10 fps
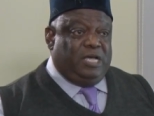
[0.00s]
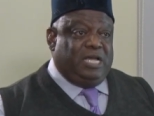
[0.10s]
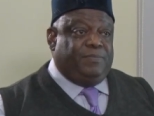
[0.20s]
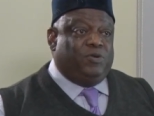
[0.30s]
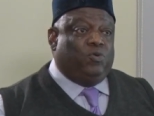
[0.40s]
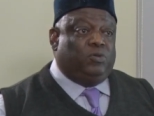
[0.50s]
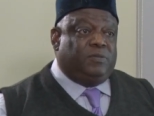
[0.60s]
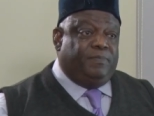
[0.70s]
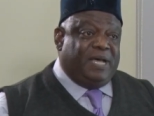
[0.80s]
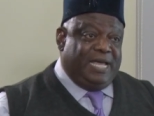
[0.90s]
I'm an
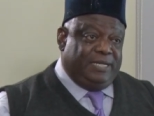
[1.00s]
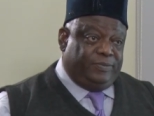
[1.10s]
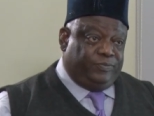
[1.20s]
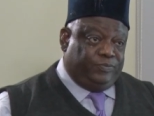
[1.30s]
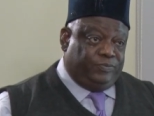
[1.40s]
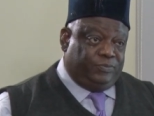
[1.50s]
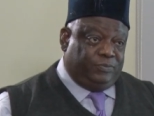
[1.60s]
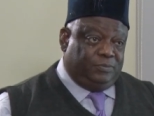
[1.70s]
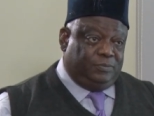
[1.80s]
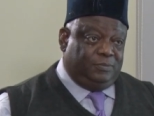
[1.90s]
old man,
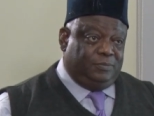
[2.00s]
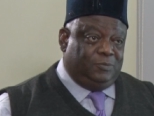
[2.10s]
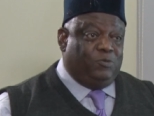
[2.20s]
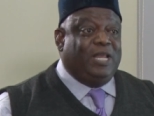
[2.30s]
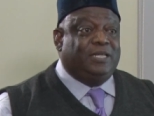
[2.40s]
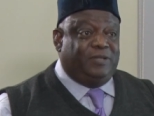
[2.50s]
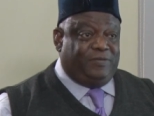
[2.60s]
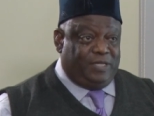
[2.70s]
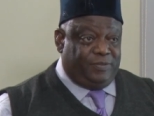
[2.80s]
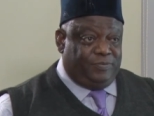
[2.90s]

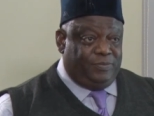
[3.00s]
relatively.